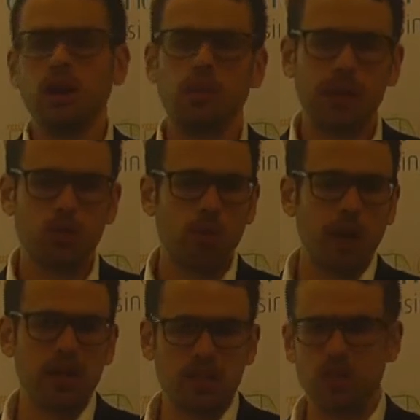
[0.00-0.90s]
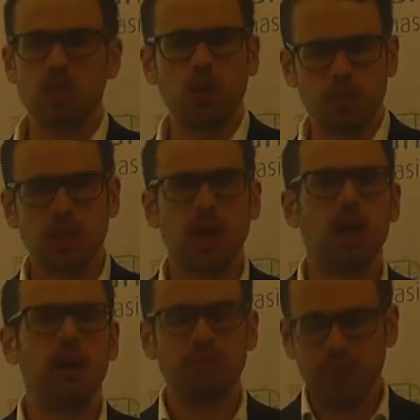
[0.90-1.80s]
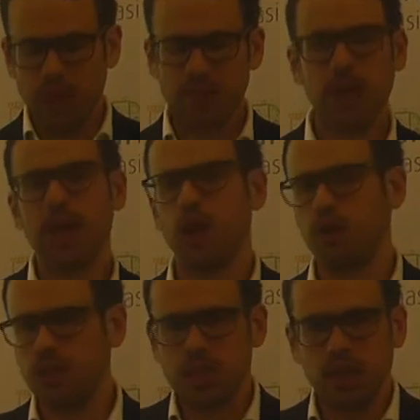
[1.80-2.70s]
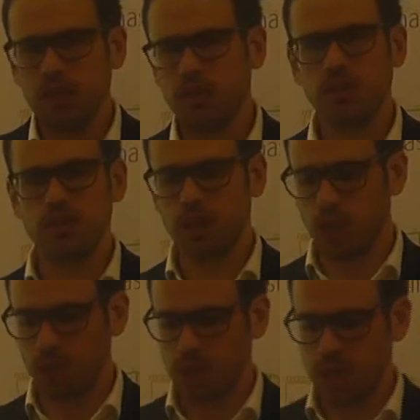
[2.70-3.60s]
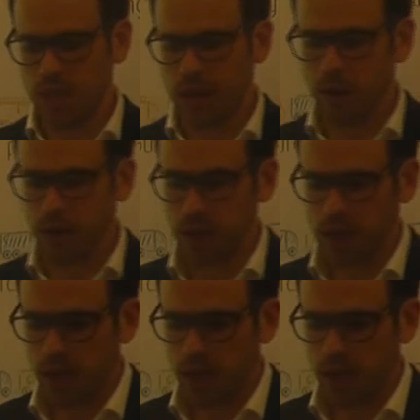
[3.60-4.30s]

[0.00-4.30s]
compared to a bus that stop-start, never getting over, say, 50 kilometres an hour.